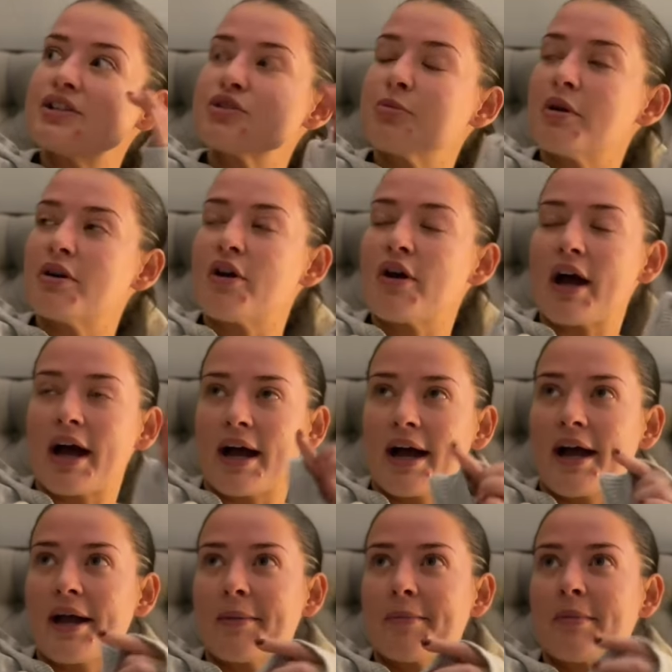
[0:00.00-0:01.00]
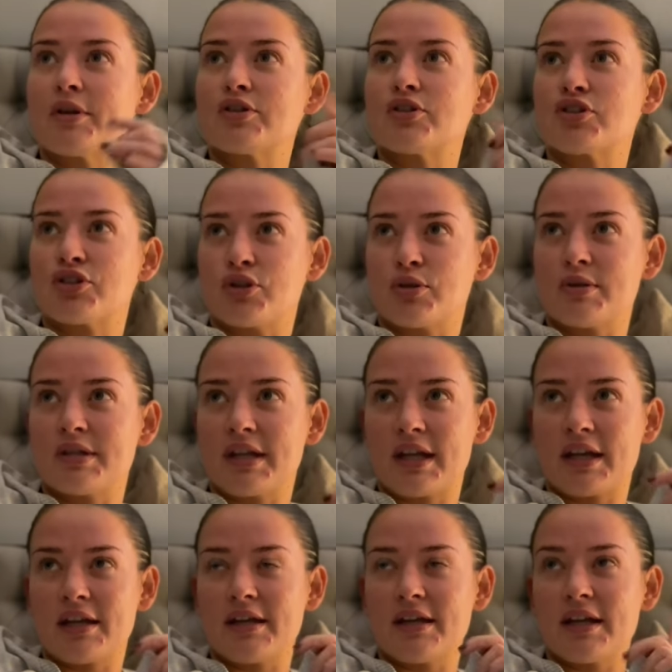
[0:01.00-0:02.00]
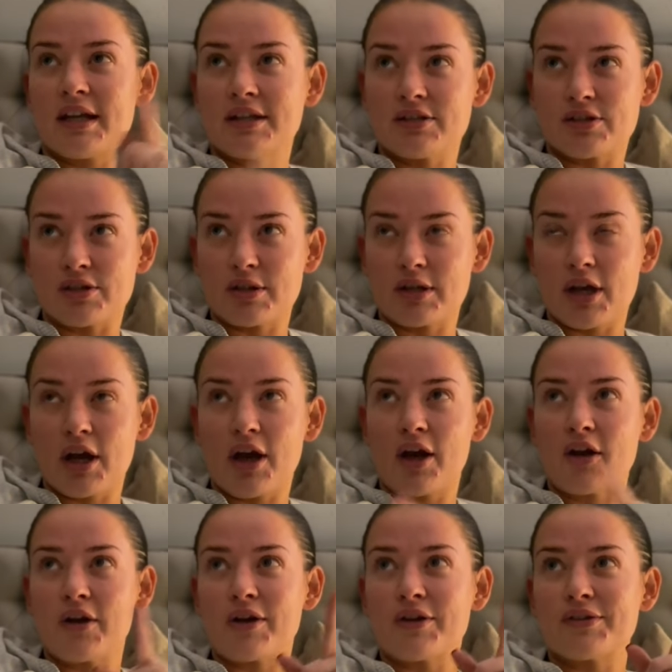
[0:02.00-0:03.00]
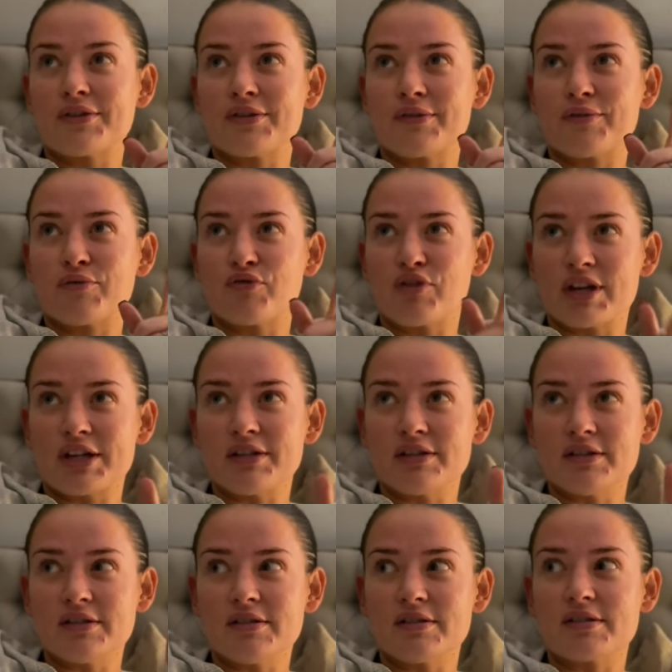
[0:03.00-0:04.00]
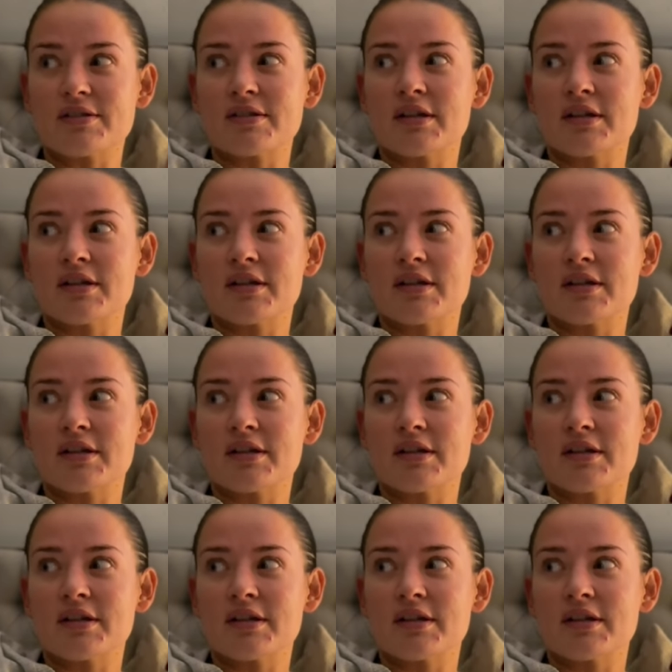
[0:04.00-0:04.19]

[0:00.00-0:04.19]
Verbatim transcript: tomorrow I'm shooting in the studio reels